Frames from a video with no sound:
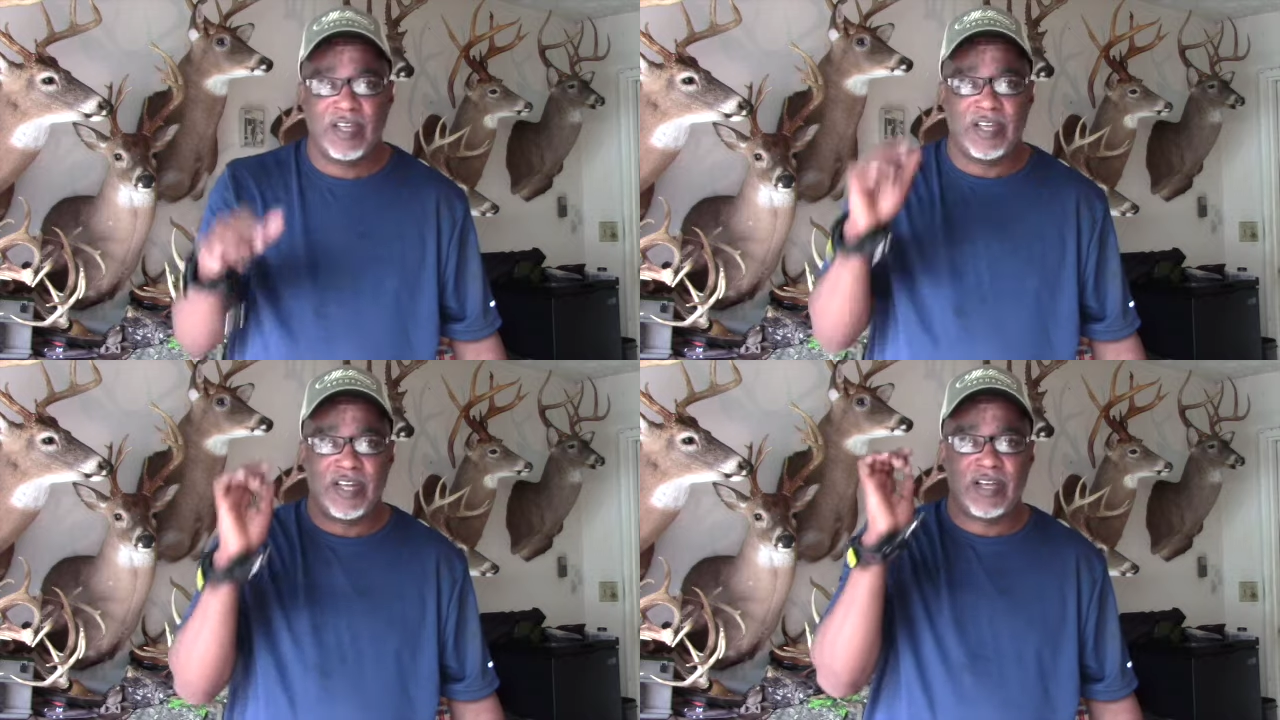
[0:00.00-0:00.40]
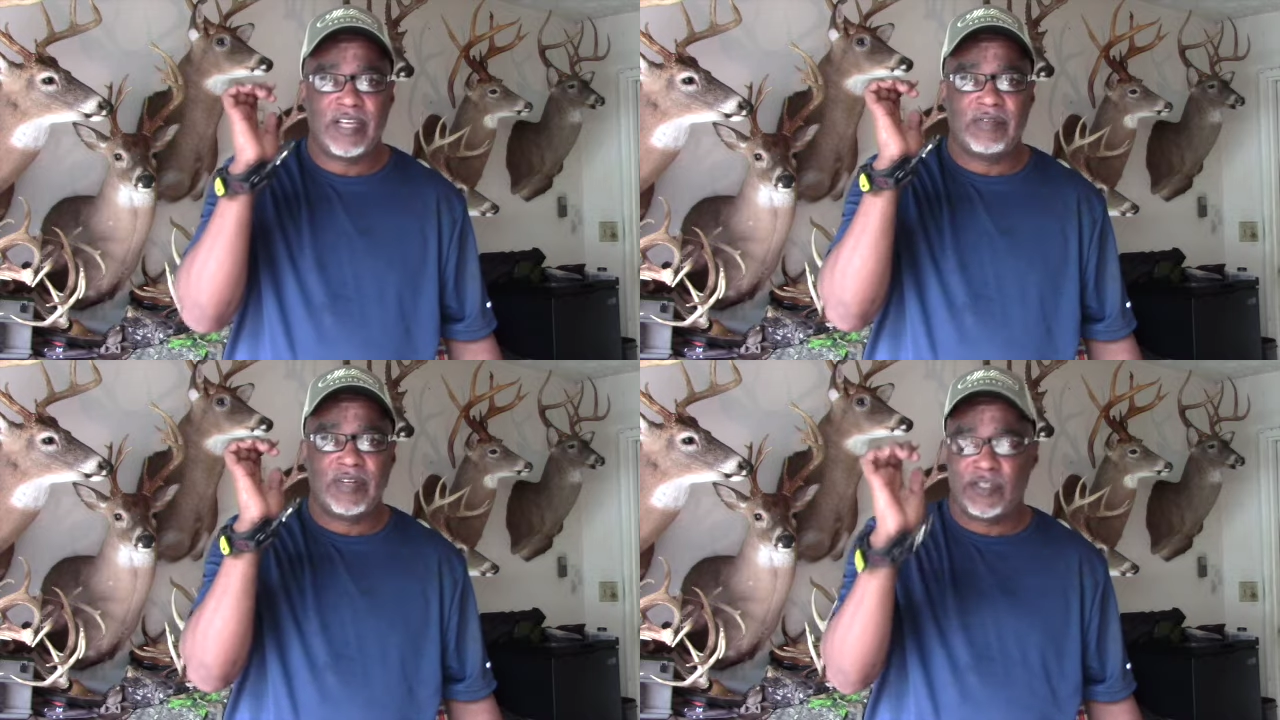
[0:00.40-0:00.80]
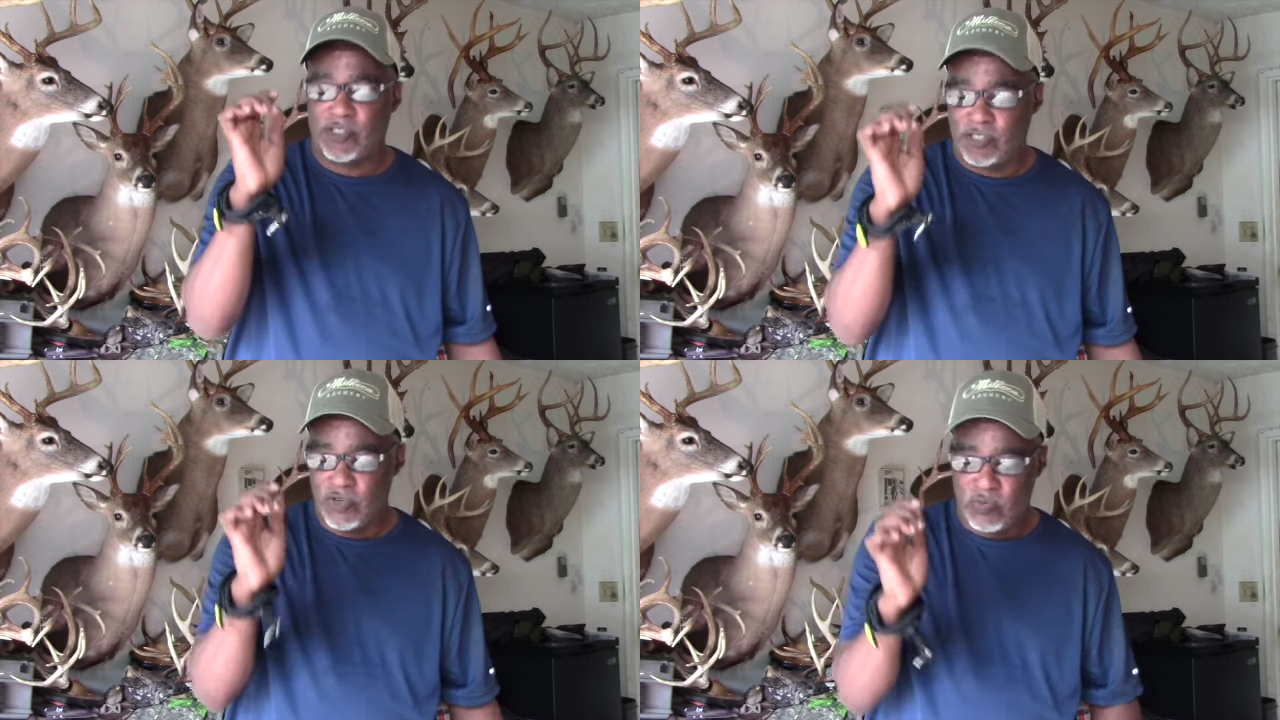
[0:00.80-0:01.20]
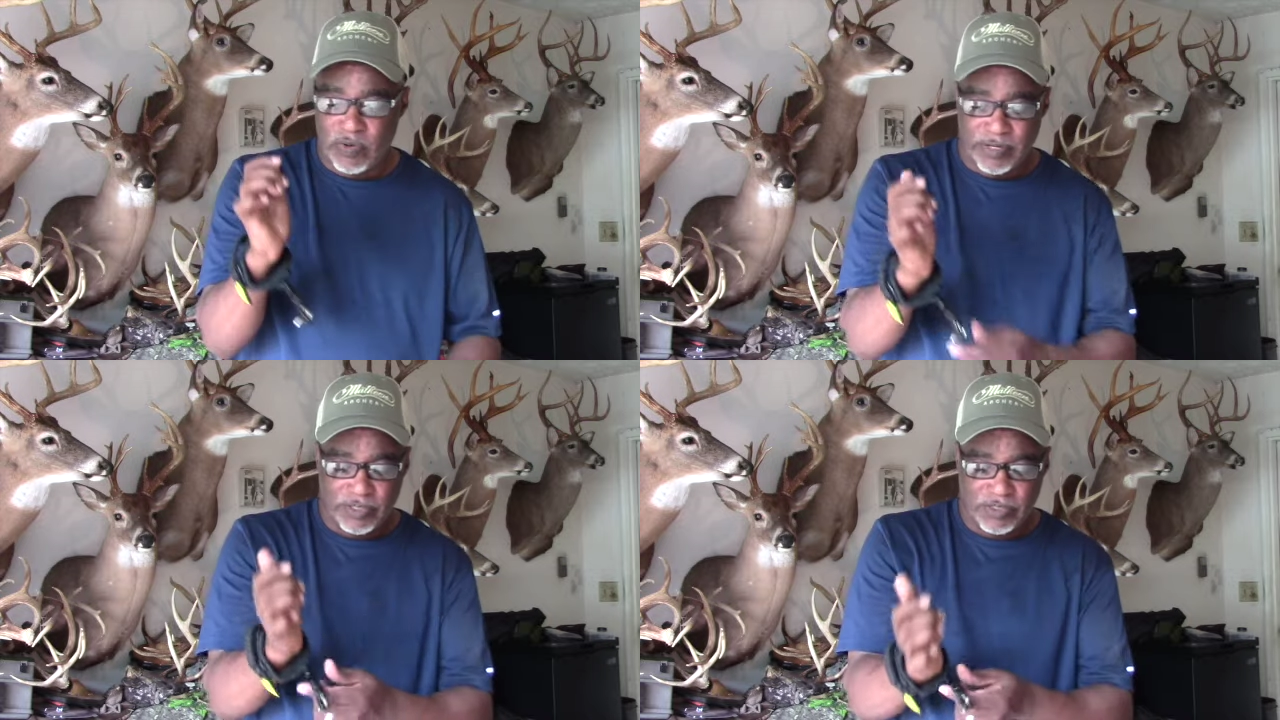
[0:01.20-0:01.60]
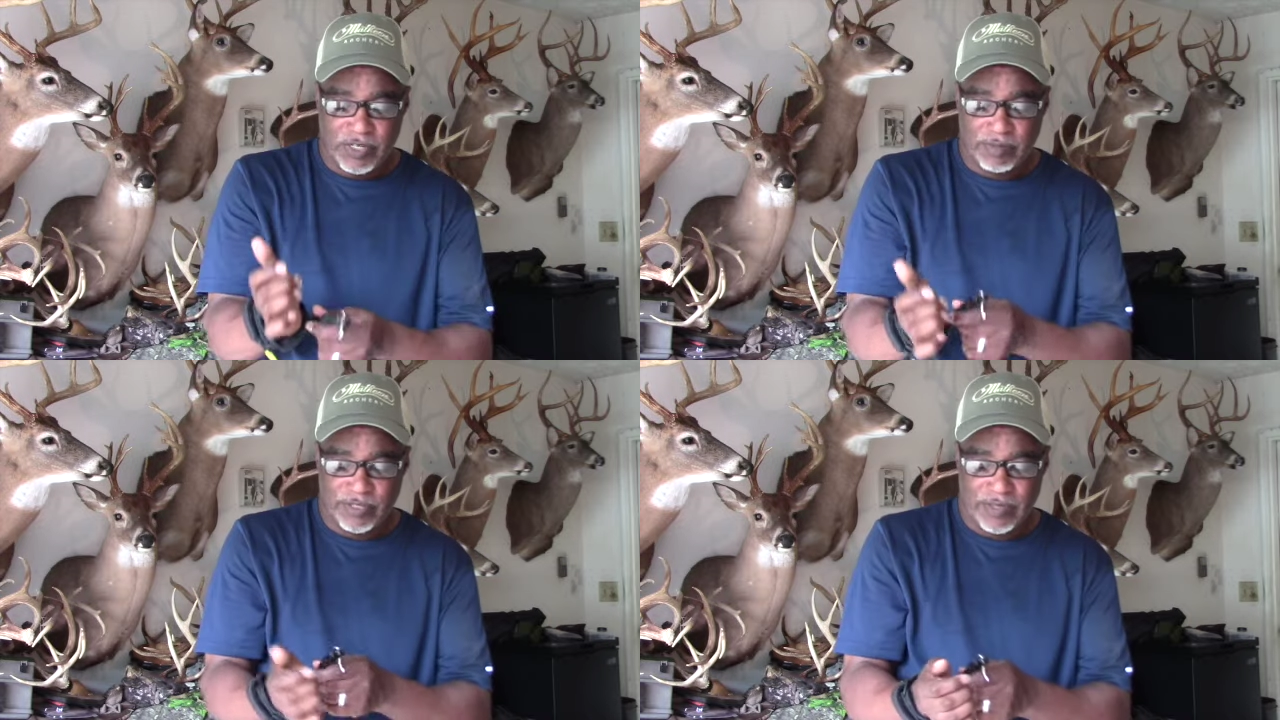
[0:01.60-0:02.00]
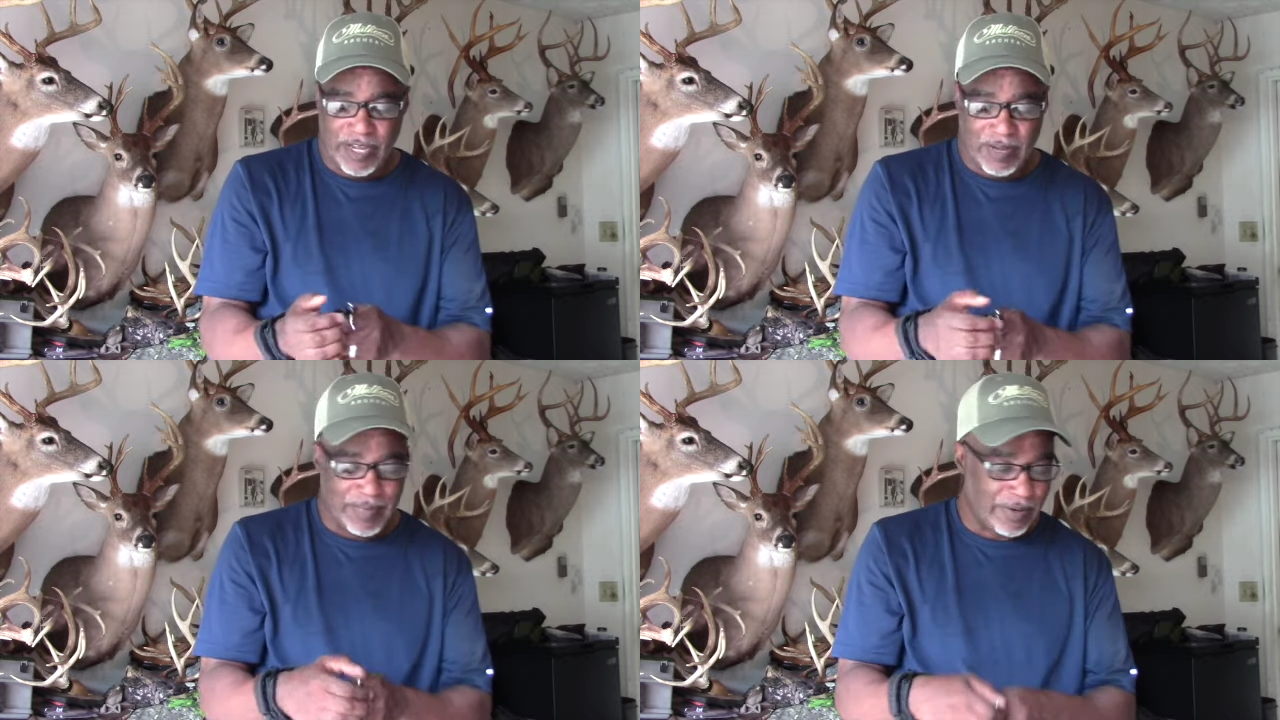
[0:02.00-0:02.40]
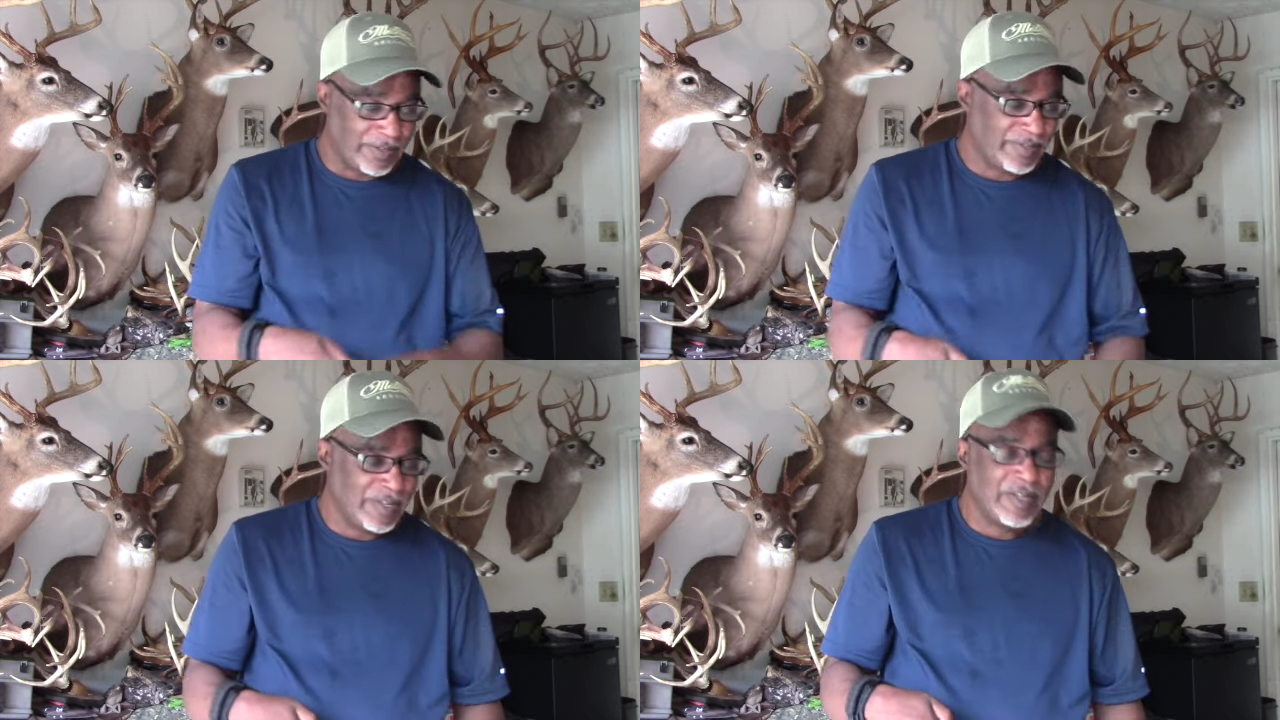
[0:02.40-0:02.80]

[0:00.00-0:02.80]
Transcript: and they'll even let you shoot one to see what you think about it.